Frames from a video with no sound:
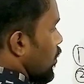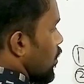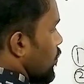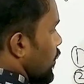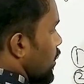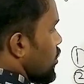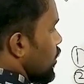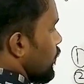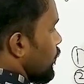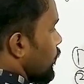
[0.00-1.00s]

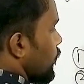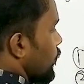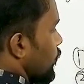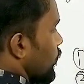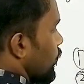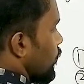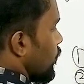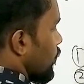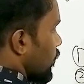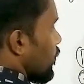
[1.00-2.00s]
combination.
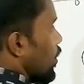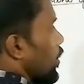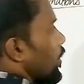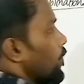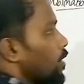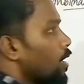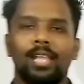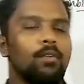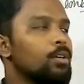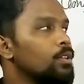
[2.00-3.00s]
Okay,
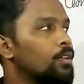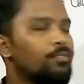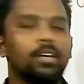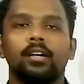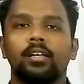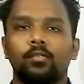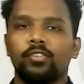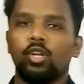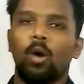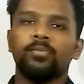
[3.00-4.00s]
now in the figure you
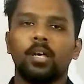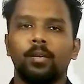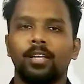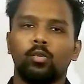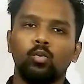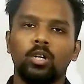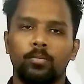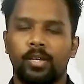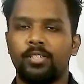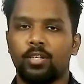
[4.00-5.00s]
actually observe in the two
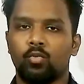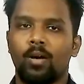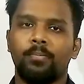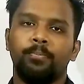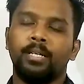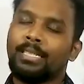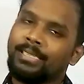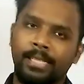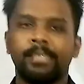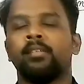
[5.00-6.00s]
combinations what
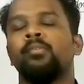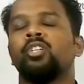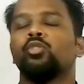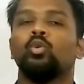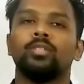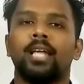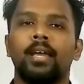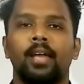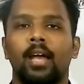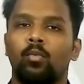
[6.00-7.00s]
series combinations looks
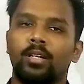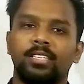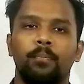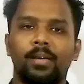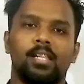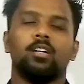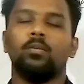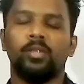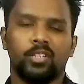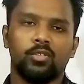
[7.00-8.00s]
like and what is the parallel
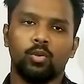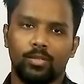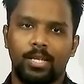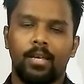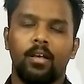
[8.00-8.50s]
combinations looks like.